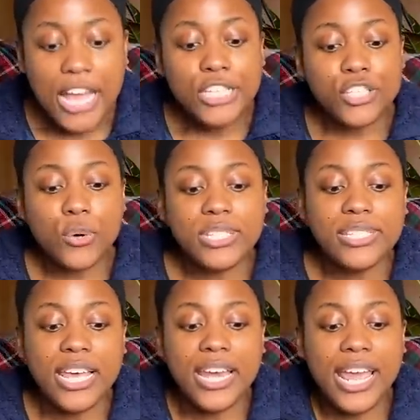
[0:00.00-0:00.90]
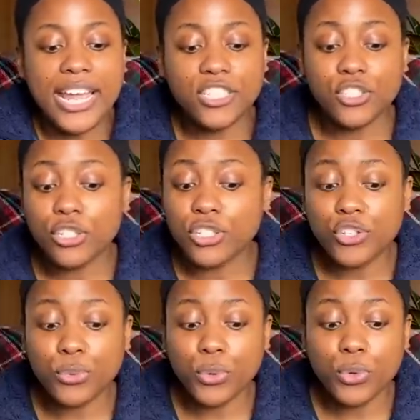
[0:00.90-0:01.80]
So it said a search
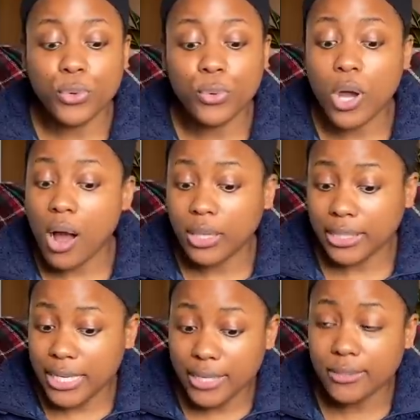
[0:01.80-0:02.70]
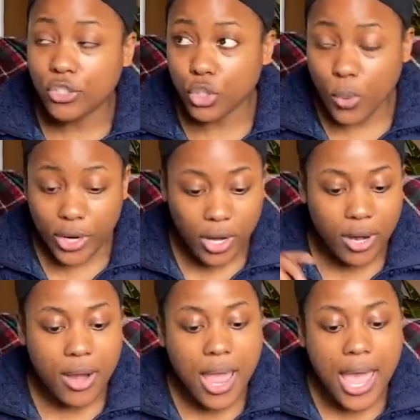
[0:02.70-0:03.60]
through Colleen's
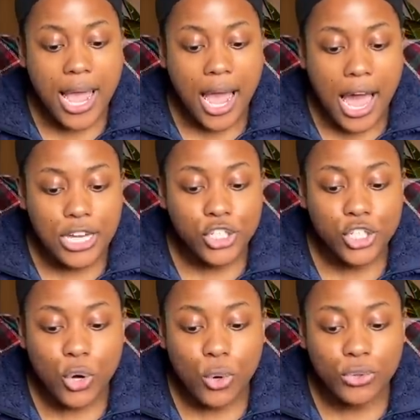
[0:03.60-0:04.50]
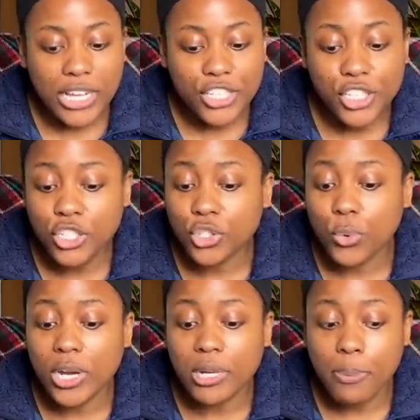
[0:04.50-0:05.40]
Twitter showed that she
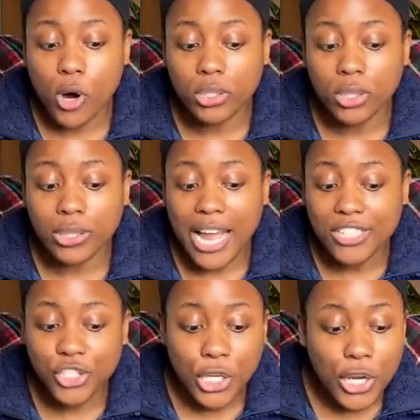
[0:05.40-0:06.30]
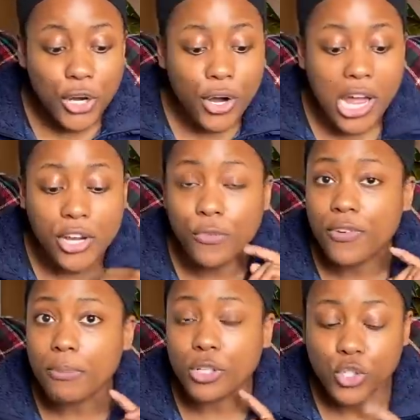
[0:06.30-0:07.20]
joined Parler last year. A
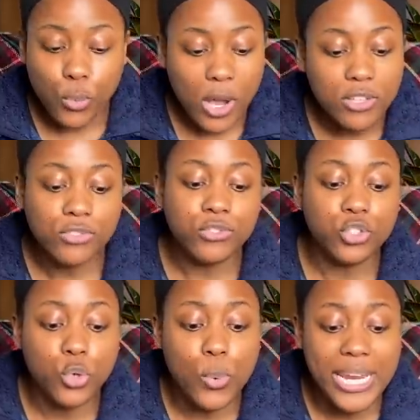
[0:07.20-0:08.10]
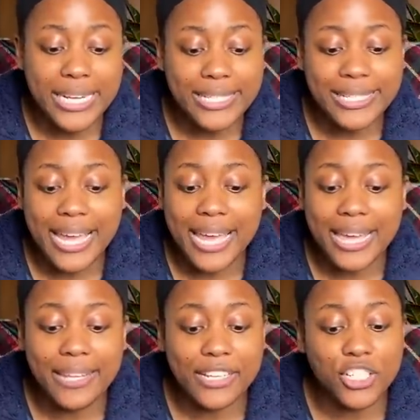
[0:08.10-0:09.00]
November 12th tweet
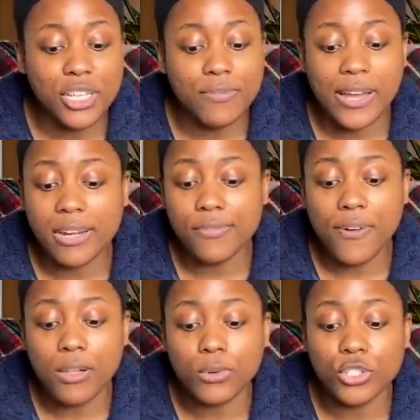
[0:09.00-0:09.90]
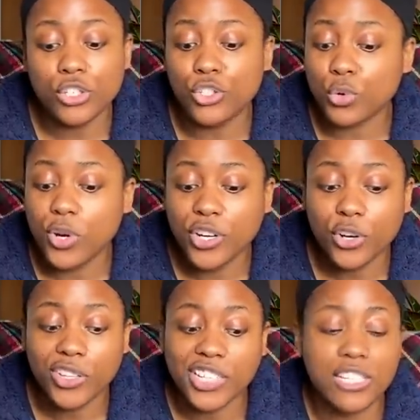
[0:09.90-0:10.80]
said that she invited followers to join her
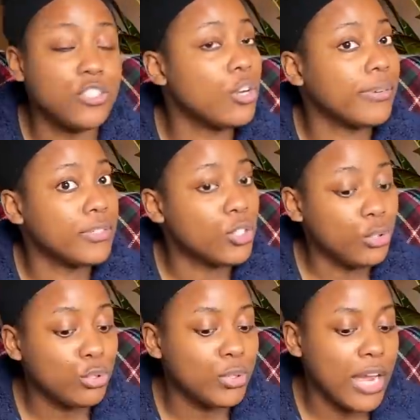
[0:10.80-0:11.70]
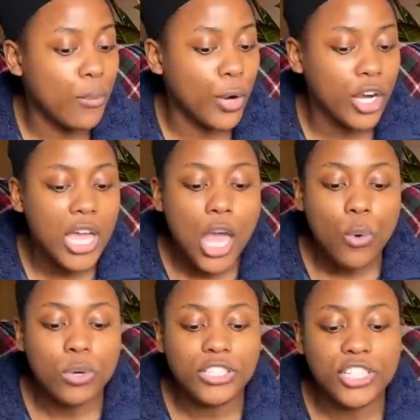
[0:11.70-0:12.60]
on the conservative social network,
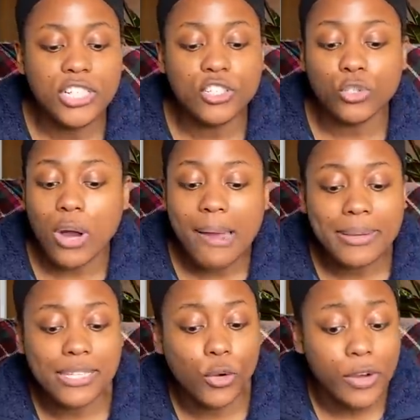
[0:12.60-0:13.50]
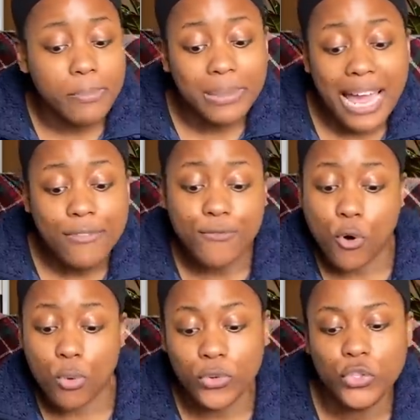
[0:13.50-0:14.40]
which she described as a great
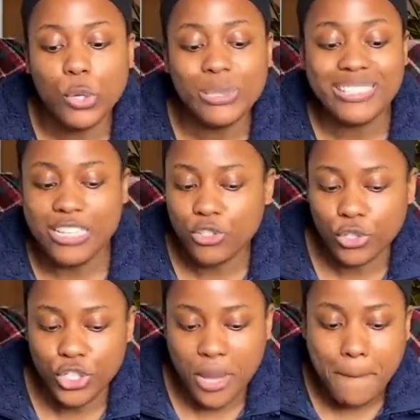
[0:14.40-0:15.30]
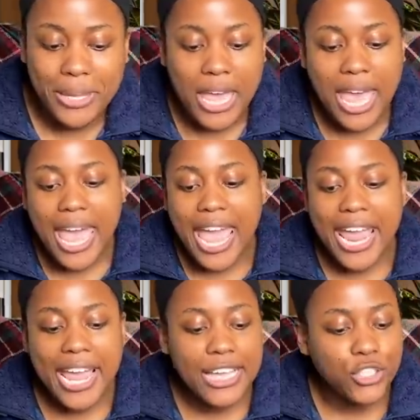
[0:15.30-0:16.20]
platform with no censorship.
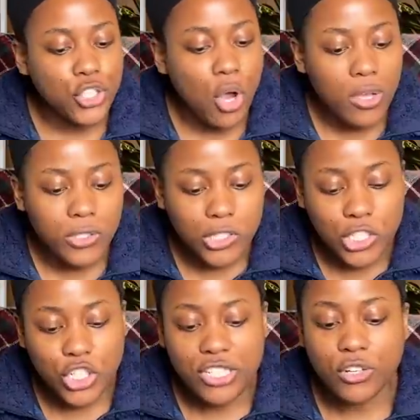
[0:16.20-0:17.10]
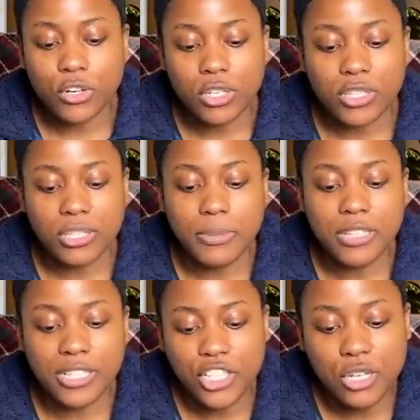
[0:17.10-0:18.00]
And she also suggested earlier this
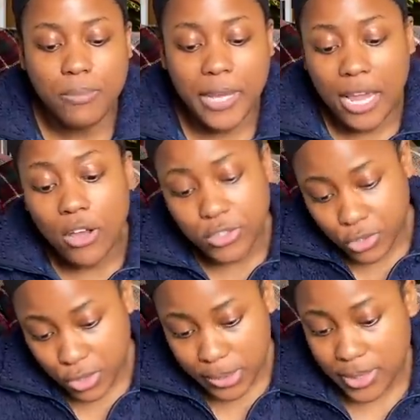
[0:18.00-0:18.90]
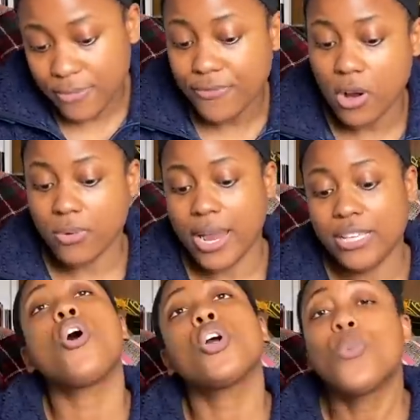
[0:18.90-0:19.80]
month that she may also use the far
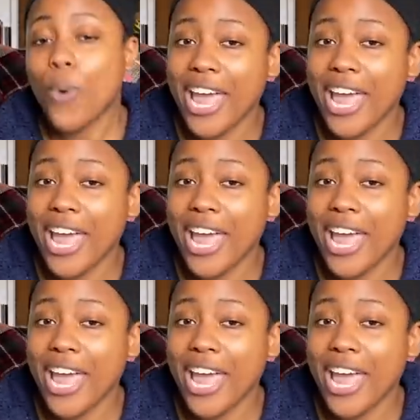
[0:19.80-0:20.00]
right social